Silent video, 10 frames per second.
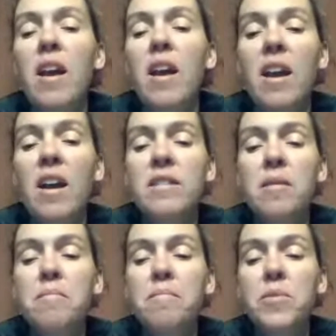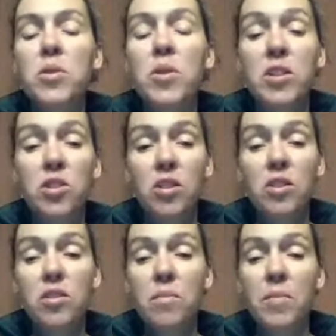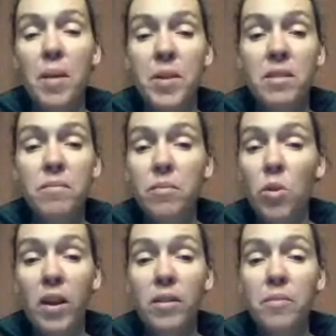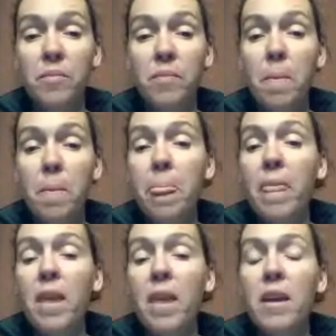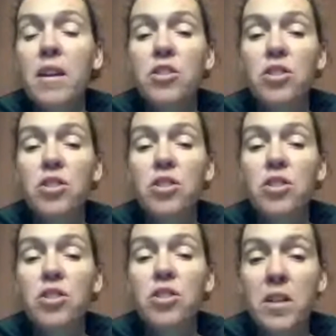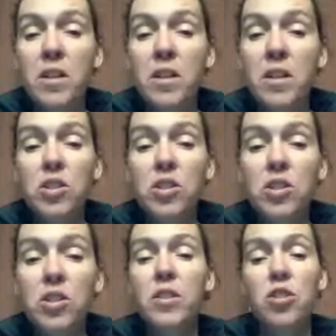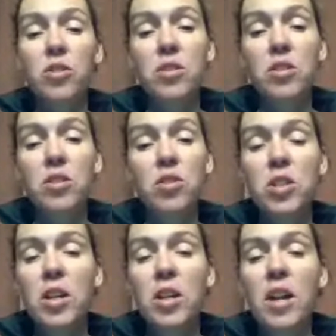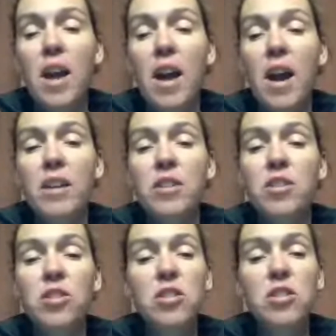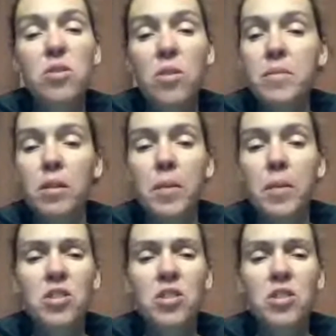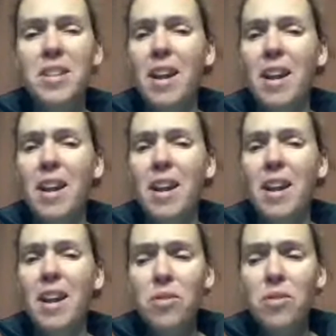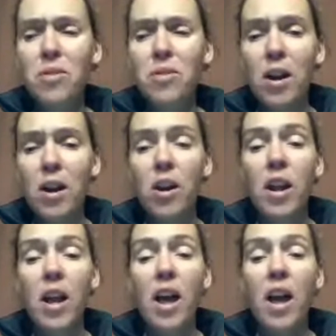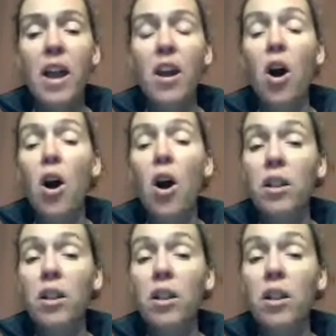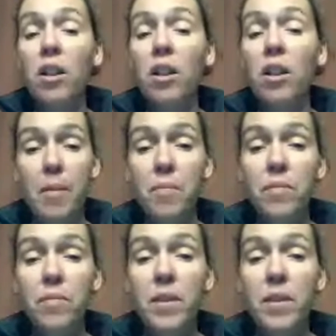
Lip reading: And so I took her some lemon oil. She dripped it on the sweatshirt. She used a toothbrush and just scrubbed a little bit. She said, "I didn't even scrub very hard," and all of the paint came out.